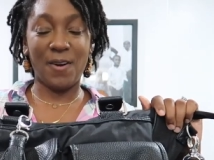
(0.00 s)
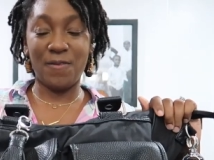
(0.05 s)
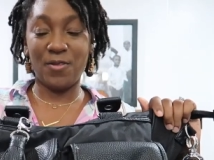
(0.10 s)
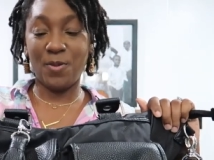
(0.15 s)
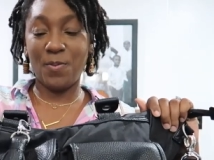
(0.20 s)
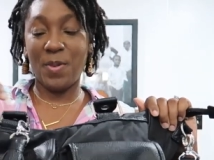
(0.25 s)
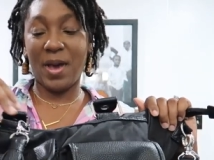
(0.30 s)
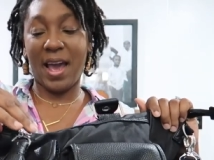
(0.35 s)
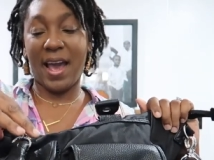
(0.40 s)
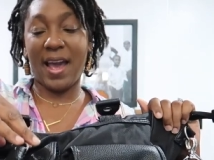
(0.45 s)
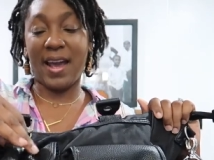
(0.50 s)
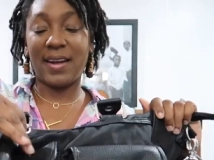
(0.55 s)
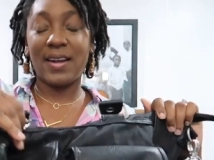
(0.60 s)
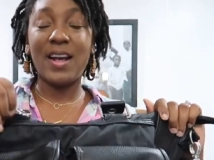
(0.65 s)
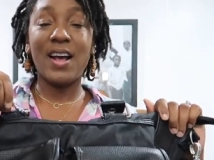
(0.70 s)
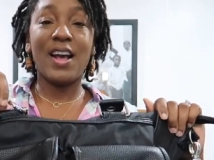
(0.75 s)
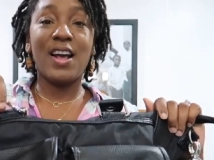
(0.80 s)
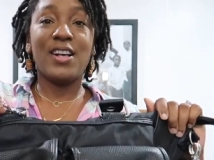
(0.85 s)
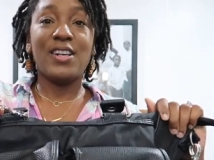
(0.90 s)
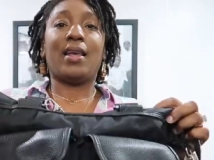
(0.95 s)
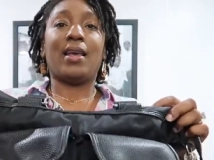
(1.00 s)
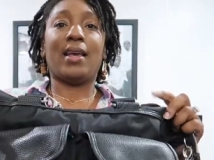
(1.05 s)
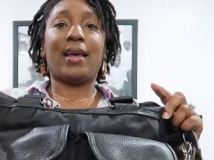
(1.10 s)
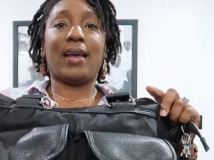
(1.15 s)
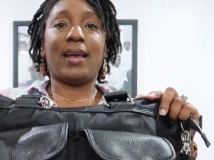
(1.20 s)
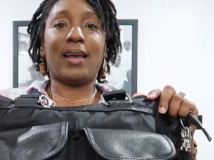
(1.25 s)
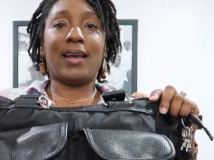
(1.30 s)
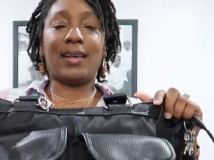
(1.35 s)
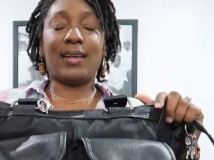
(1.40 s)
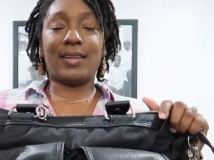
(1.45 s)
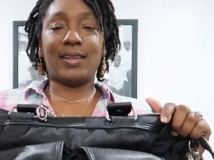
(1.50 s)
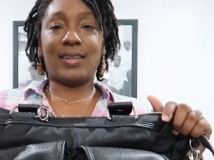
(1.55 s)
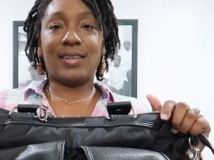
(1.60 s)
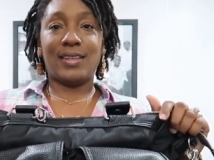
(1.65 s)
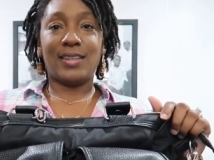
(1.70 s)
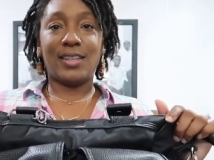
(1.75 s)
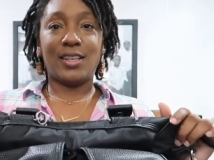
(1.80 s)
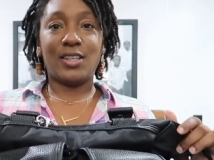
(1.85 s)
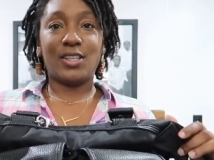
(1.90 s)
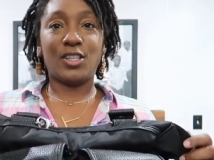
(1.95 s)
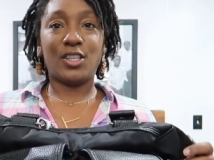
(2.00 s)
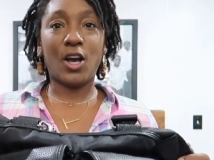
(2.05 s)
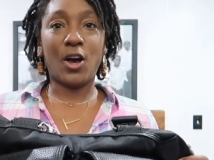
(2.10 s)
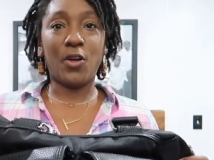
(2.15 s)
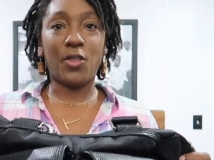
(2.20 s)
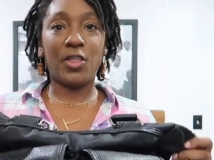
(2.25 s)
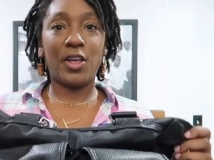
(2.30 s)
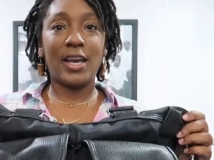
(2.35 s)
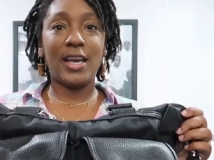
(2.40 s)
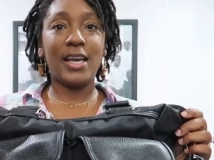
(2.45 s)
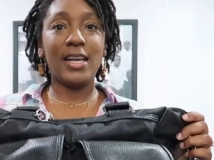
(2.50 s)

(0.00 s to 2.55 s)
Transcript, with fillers: of the bag. So the